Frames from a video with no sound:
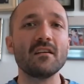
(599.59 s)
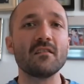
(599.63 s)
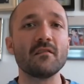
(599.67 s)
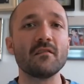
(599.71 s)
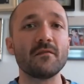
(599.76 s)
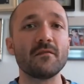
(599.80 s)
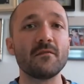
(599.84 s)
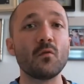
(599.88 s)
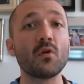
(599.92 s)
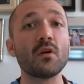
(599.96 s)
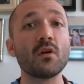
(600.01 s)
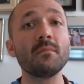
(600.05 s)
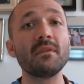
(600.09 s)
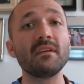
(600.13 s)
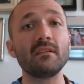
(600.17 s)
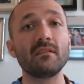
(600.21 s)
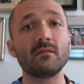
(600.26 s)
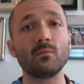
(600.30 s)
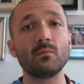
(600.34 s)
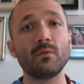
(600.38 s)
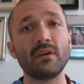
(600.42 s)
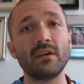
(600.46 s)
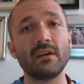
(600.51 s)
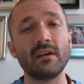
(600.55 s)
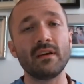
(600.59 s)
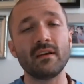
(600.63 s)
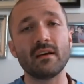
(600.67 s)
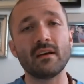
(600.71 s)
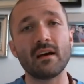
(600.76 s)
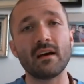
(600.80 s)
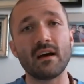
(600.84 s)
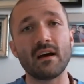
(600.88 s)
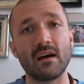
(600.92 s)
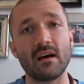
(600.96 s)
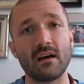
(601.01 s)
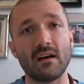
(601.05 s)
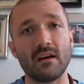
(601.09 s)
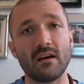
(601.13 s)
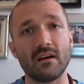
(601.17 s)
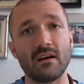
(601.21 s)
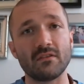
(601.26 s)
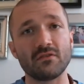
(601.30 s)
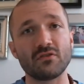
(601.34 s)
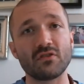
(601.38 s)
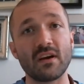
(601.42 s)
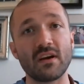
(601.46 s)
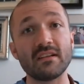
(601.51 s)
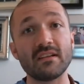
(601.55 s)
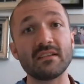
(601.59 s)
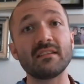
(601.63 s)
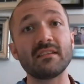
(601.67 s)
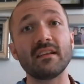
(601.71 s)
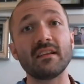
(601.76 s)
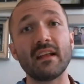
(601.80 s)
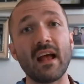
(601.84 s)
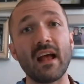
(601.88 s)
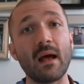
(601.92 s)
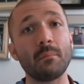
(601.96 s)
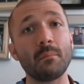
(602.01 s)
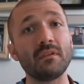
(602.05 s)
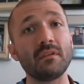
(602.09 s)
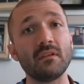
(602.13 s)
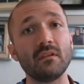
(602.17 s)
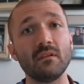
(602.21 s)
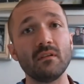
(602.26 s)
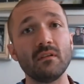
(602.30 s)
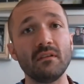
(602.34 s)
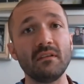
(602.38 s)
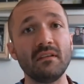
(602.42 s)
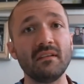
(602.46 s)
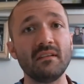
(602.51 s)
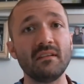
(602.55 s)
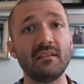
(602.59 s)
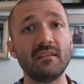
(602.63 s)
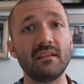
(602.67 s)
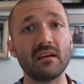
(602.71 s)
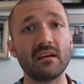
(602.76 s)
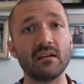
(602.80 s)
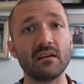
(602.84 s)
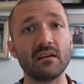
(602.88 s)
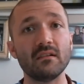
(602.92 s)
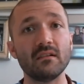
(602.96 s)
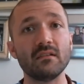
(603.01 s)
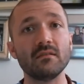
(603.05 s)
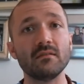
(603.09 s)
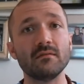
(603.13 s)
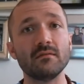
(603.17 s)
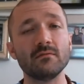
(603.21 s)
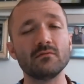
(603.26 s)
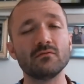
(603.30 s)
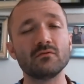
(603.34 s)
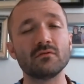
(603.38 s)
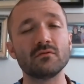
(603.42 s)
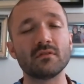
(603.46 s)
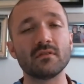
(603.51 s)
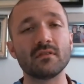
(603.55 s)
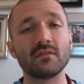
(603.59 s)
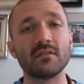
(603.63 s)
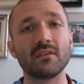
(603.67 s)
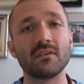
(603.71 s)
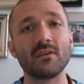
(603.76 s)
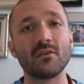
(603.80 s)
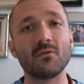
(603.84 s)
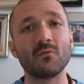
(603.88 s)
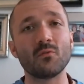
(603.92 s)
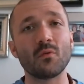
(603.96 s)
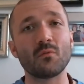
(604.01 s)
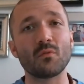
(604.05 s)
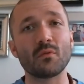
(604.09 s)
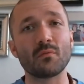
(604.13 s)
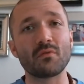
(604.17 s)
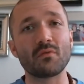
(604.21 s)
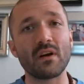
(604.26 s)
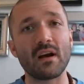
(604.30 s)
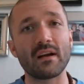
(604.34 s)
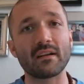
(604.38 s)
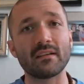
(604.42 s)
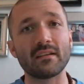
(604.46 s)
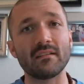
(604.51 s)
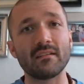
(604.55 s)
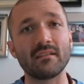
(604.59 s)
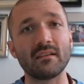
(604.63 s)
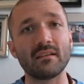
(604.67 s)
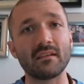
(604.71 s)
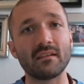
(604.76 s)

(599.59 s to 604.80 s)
The form is we try to sit absolutely still when we're practicing